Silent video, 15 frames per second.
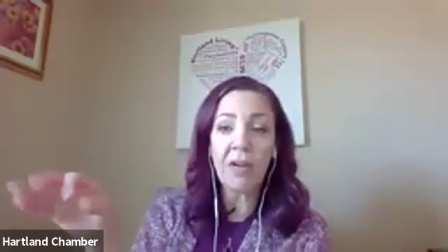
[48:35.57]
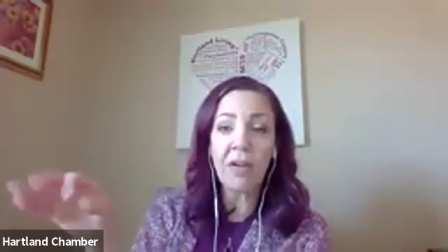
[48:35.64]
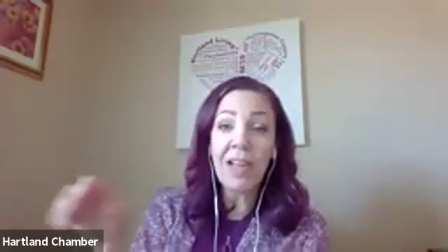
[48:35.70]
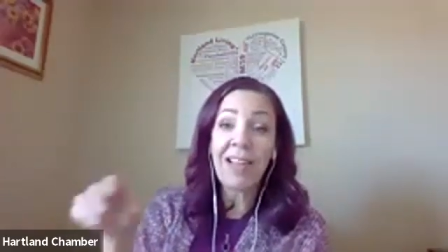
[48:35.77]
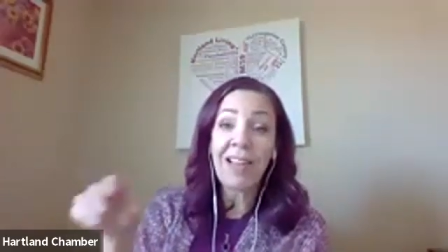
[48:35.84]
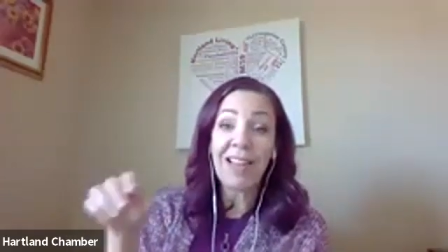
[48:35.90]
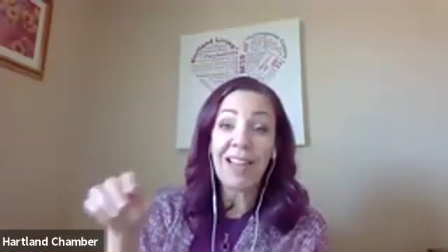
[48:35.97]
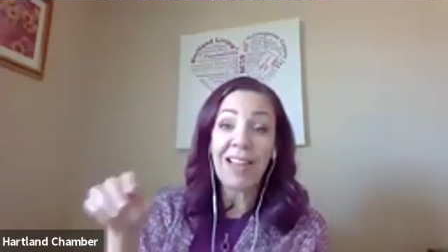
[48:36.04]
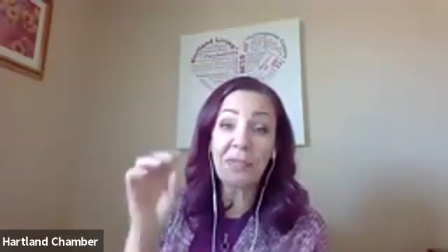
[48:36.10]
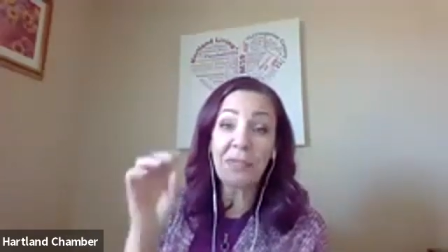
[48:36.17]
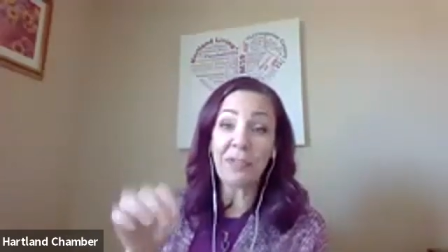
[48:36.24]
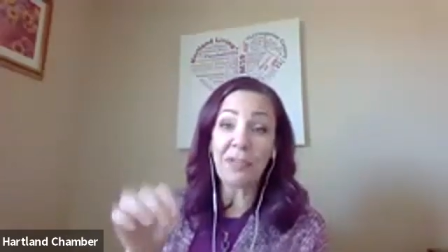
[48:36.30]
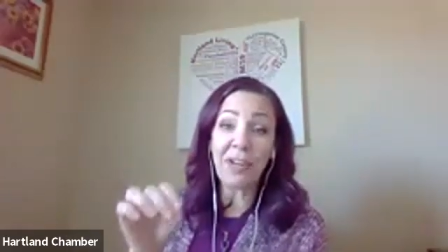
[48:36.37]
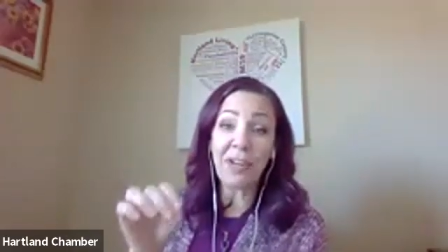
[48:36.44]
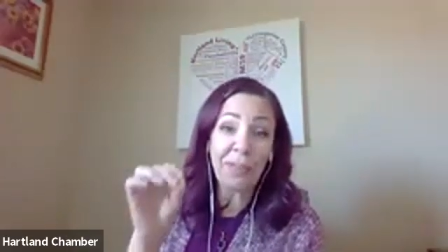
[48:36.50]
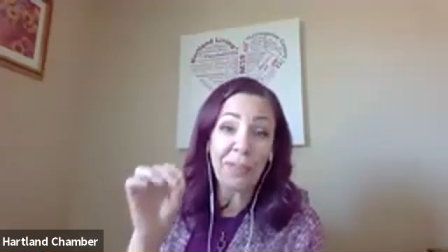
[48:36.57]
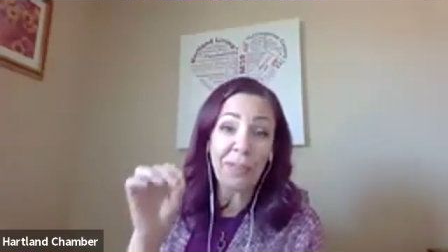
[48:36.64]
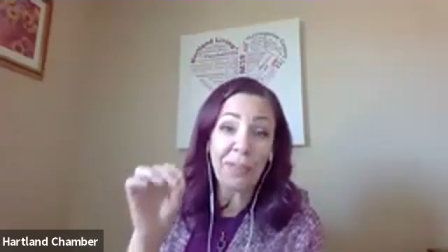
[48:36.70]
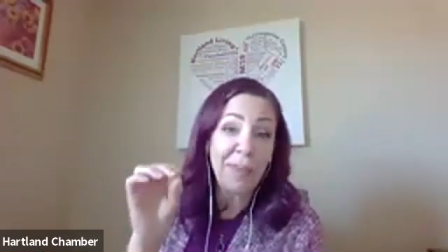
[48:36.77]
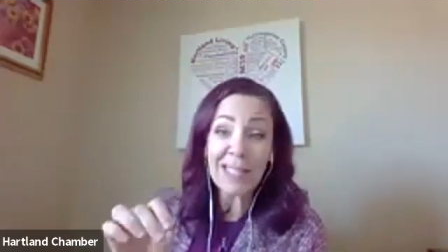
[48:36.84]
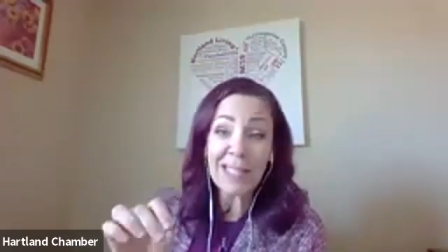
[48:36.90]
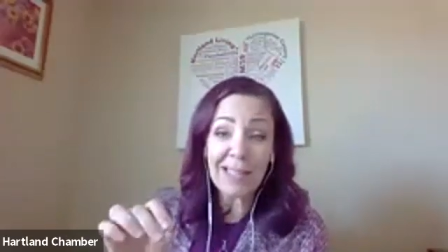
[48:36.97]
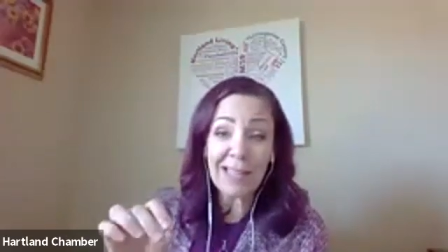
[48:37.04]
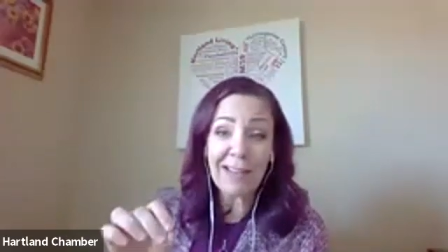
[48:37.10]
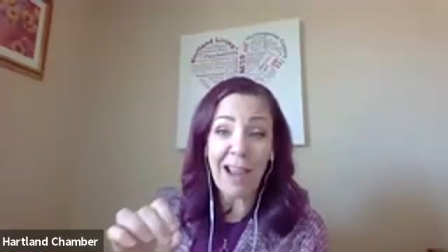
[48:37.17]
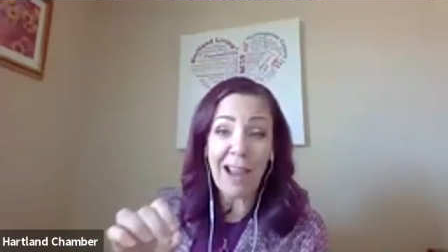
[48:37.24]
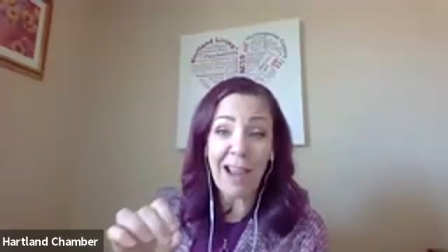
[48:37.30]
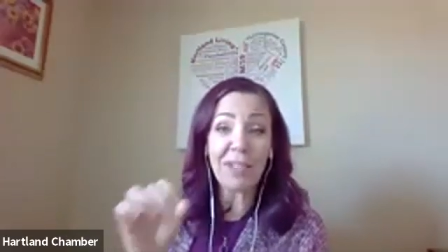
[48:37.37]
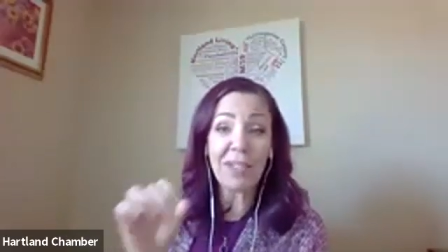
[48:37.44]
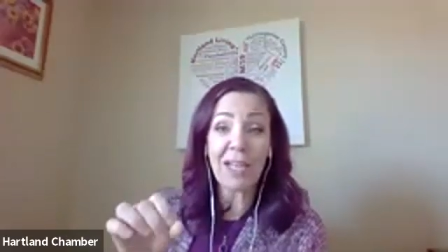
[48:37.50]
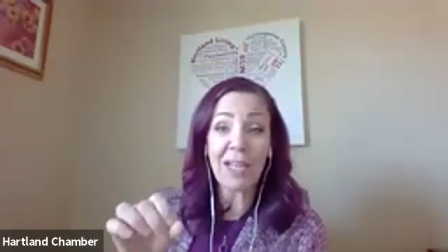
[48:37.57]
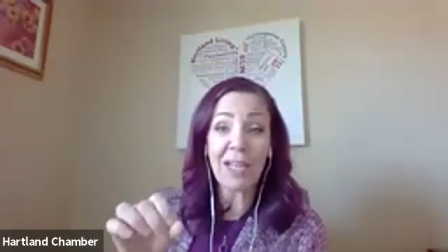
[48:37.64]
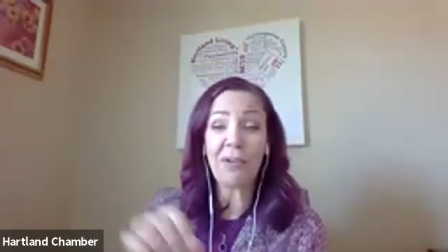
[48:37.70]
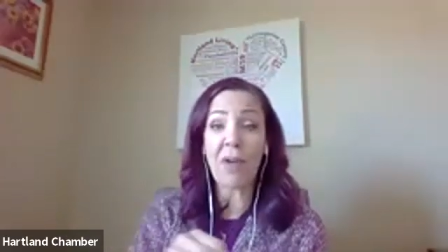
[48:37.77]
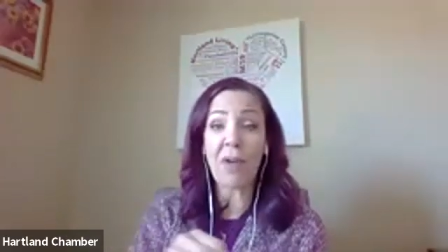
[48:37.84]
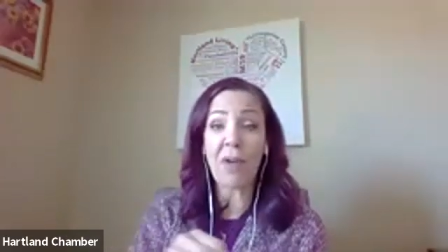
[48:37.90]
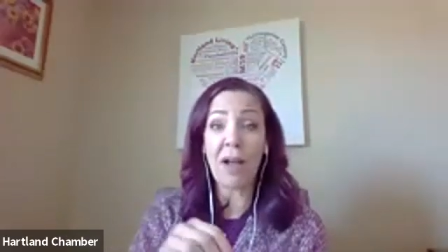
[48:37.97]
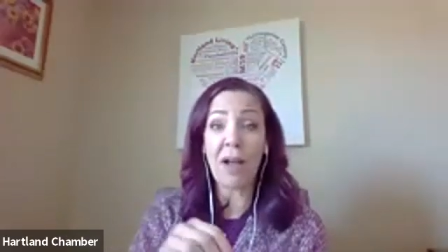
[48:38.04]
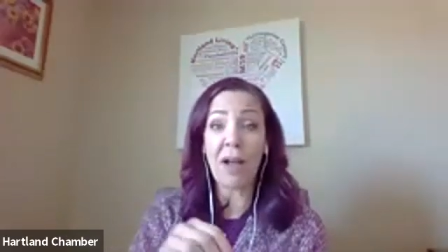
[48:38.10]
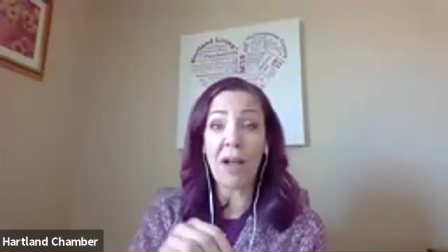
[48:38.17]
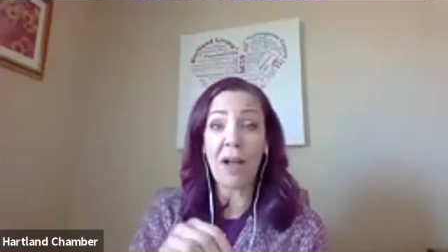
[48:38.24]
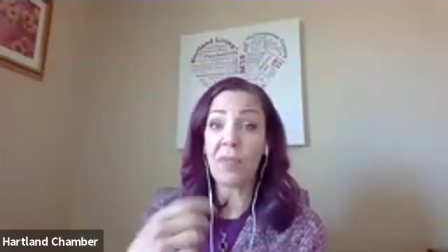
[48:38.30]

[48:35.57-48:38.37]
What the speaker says: It's free for the basic. I will tell you,